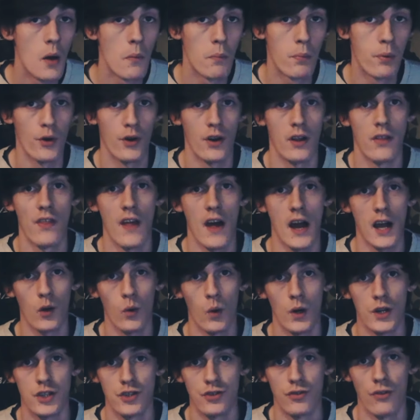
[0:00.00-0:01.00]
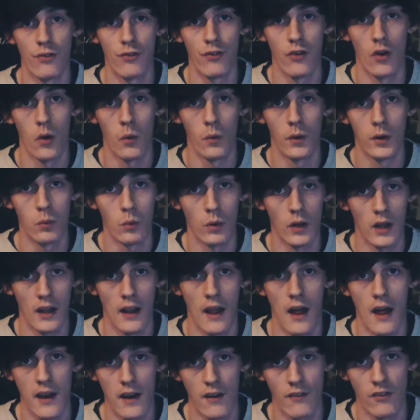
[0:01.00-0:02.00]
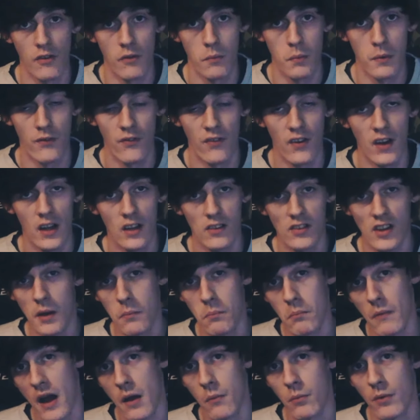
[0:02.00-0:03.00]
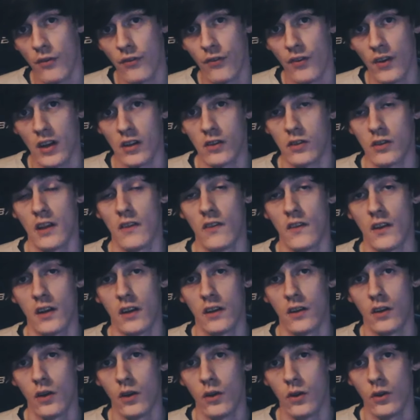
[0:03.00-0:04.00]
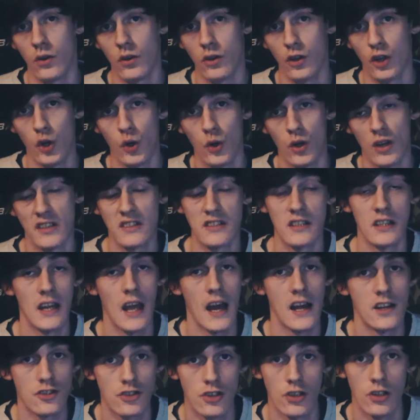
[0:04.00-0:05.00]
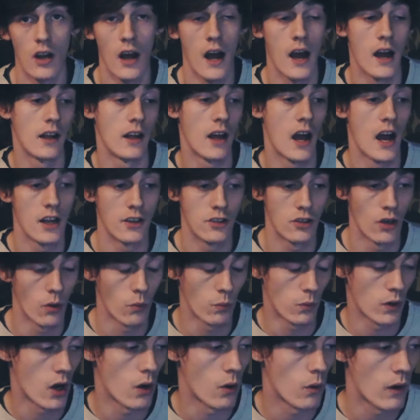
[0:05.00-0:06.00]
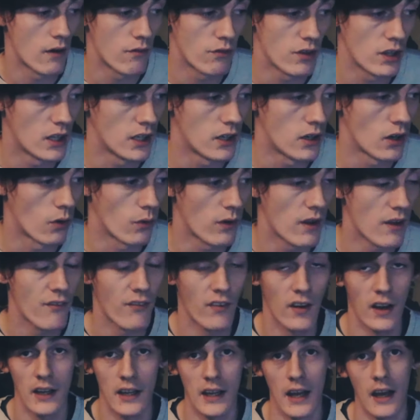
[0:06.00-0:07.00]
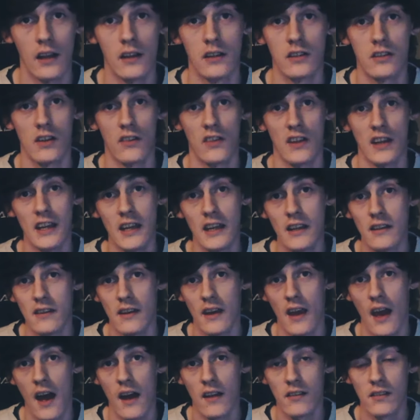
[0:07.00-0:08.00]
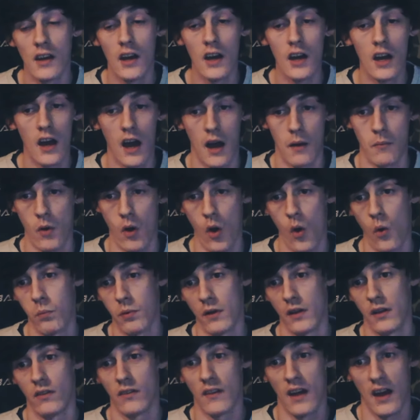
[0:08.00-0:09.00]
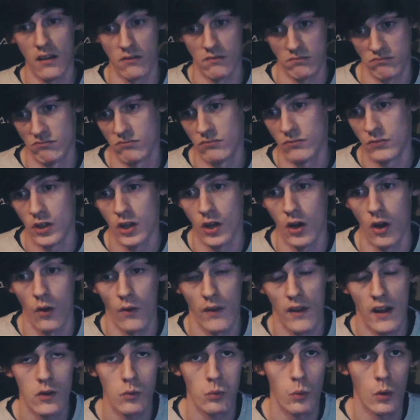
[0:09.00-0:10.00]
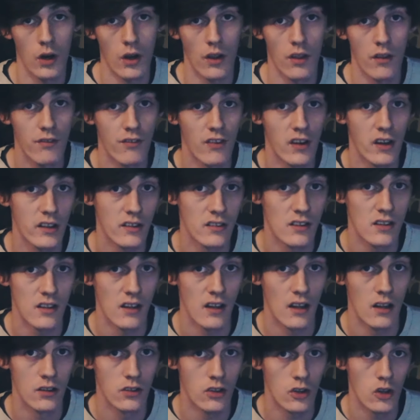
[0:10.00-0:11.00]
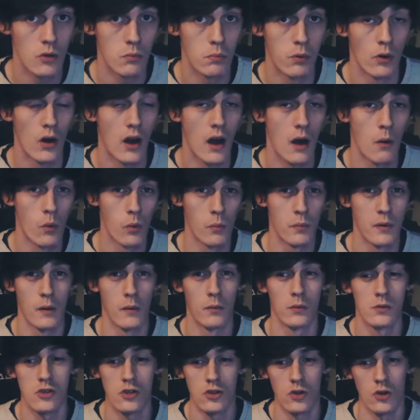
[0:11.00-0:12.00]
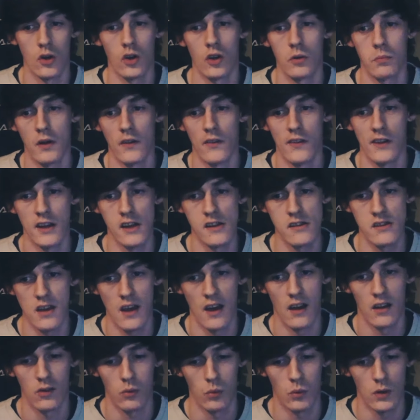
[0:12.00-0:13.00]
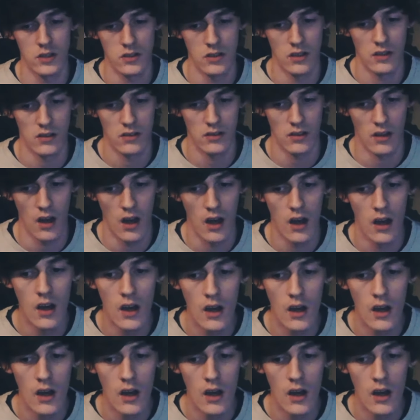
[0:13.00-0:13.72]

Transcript: putting that question forward will that ever be fixed it might be fixed in the new unity engine i i don't know i really don't if i get into the ets i'm hoping that you know that's one of the fixes that'll do but i won't be able to talk about the ets which is uh,